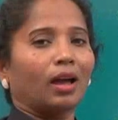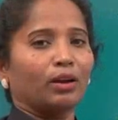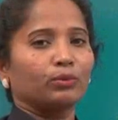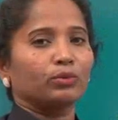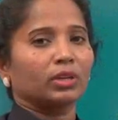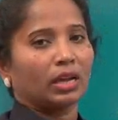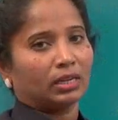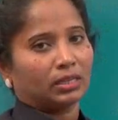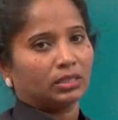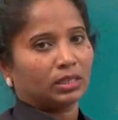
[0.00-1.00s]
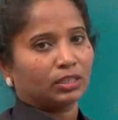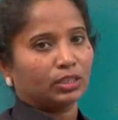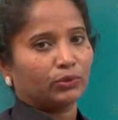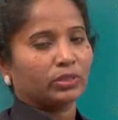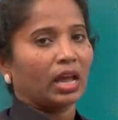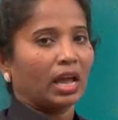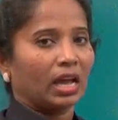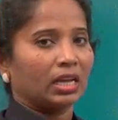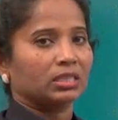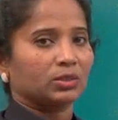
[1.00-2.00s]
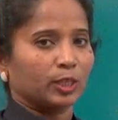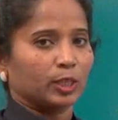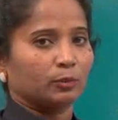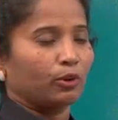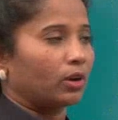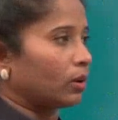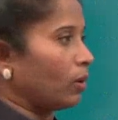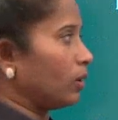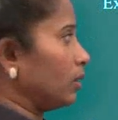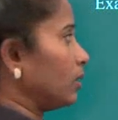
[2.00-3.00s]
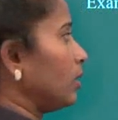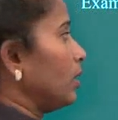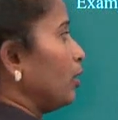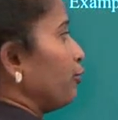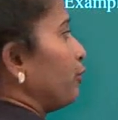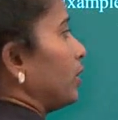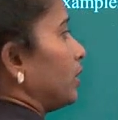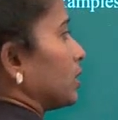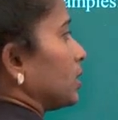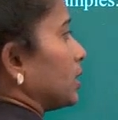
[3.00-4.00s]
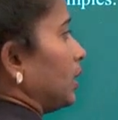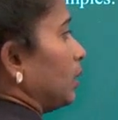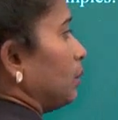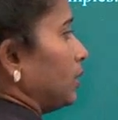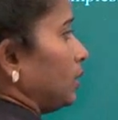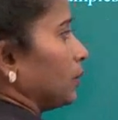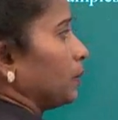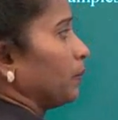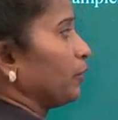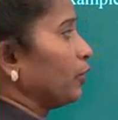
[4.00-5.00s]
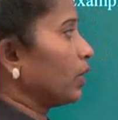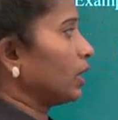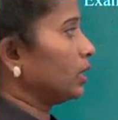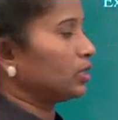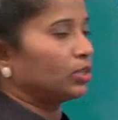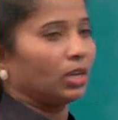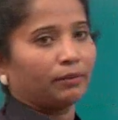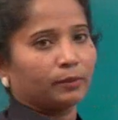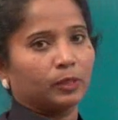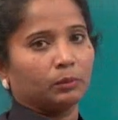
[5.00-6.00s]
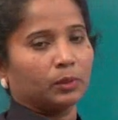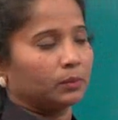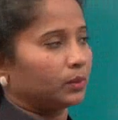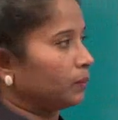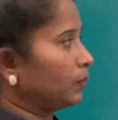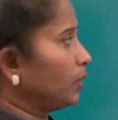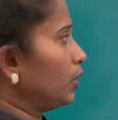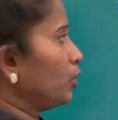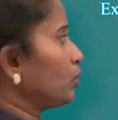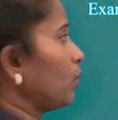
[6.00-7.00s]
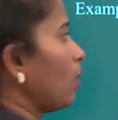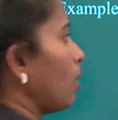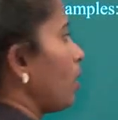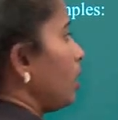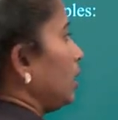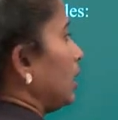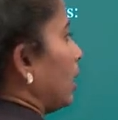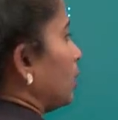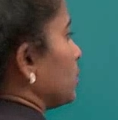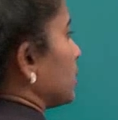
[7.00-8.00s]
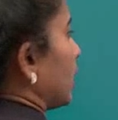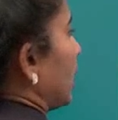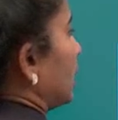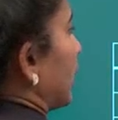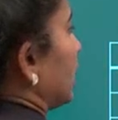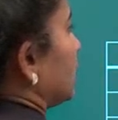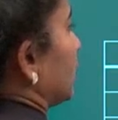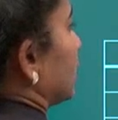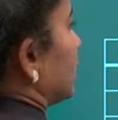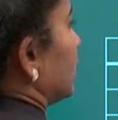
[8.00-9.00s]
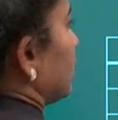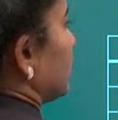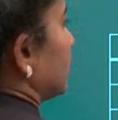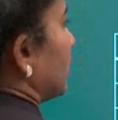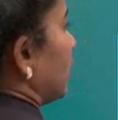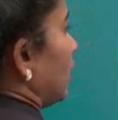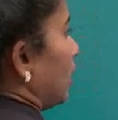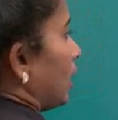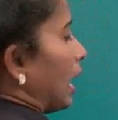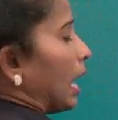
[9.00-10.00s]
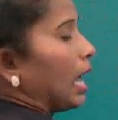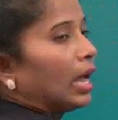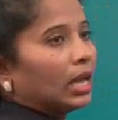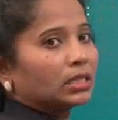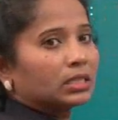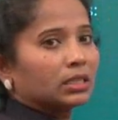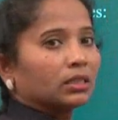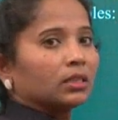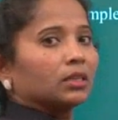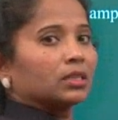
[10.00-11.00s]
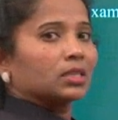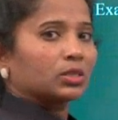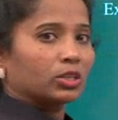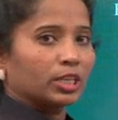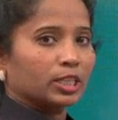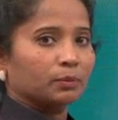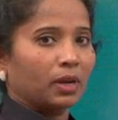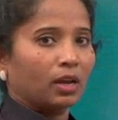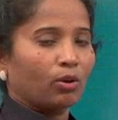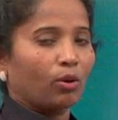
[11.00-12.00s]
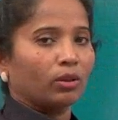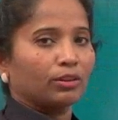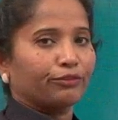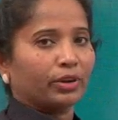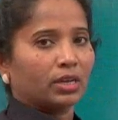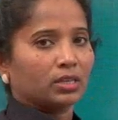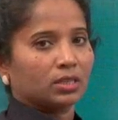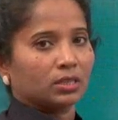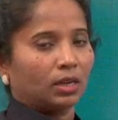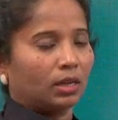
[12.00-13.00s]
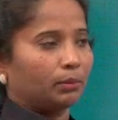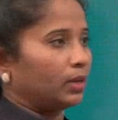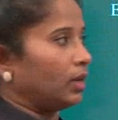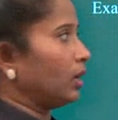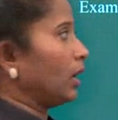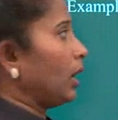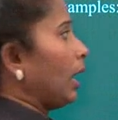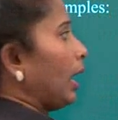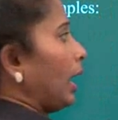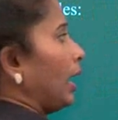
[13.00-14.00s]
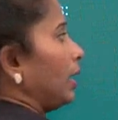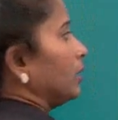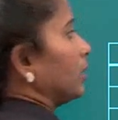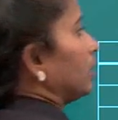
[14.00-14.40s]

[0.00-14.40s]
nouns and adjectives has stress mark on the first syllable. Okay, this you have to remember. So all nouns and adjectives has stress mark on the first syllable, and